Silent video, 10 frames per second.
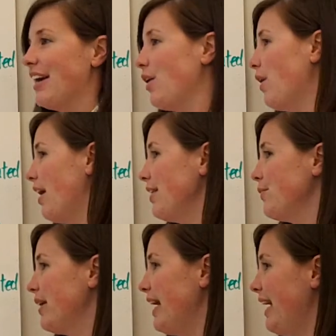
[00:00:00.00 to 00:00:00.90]
and go all
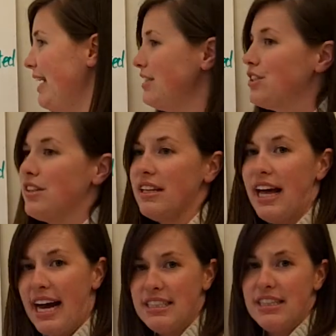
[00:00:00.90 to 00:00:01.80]
the way to the
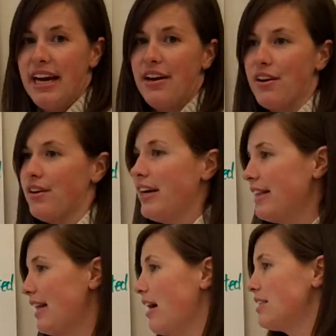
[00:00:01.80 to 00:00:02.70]
last letter
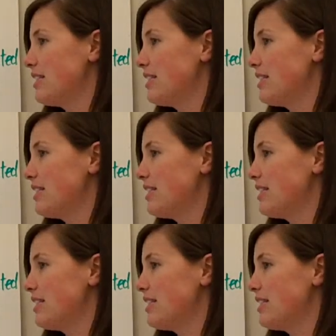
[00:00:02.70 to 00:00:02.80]
that our